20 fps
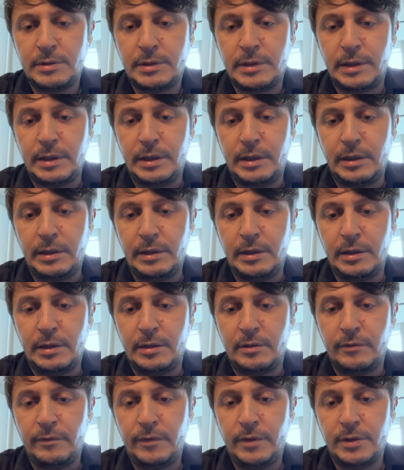they
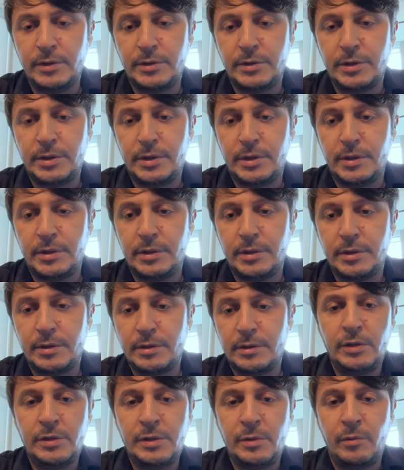have a filter,
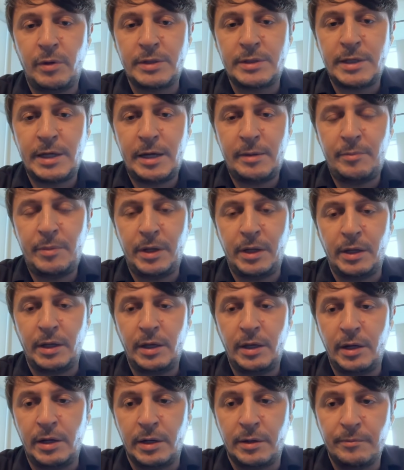you see what's happening
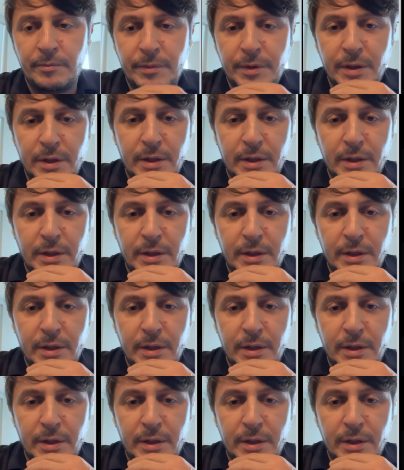here.